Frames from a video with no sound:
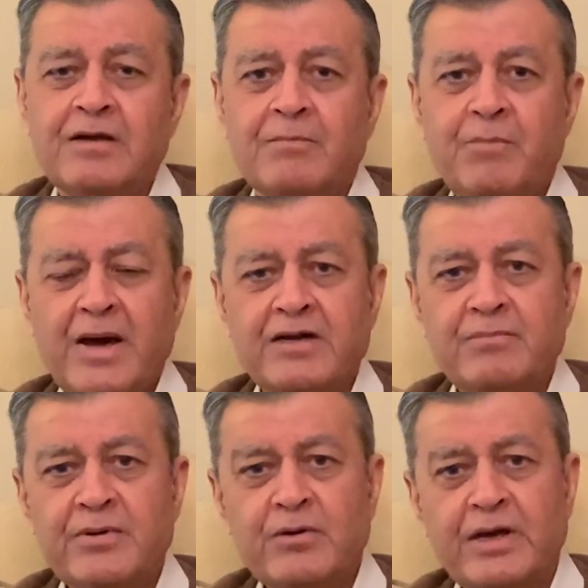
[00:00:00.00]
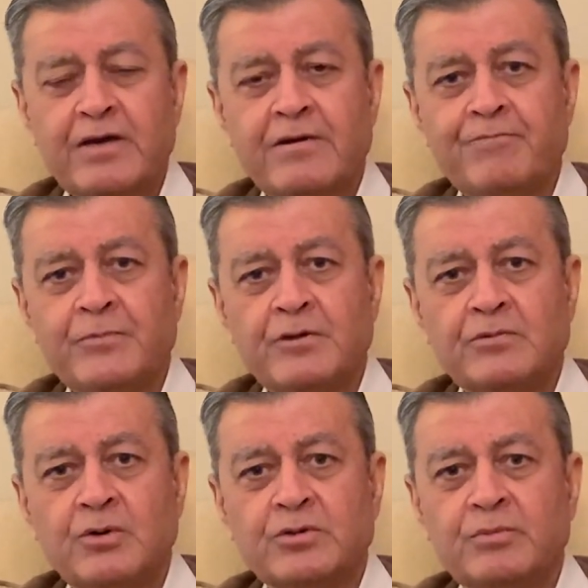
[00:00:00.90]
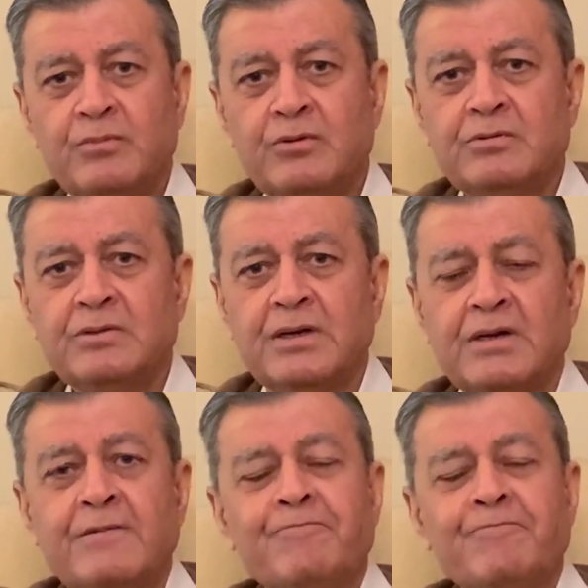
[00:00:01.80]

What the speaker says: Bayern Munich, Dortmund,